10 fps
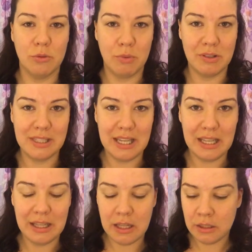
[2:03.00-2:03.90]
your
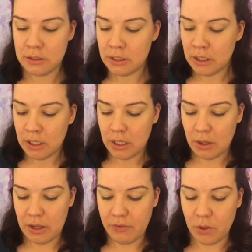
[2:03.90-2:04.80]
body.
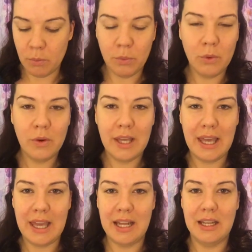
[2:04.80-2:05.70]
If you're
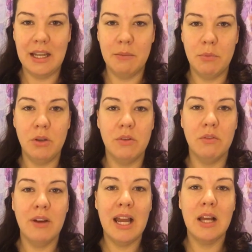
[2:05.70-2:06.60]
walking and moving
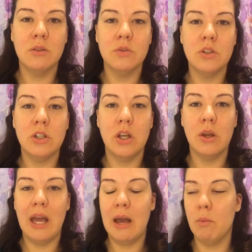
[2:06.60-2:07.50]
around, you know,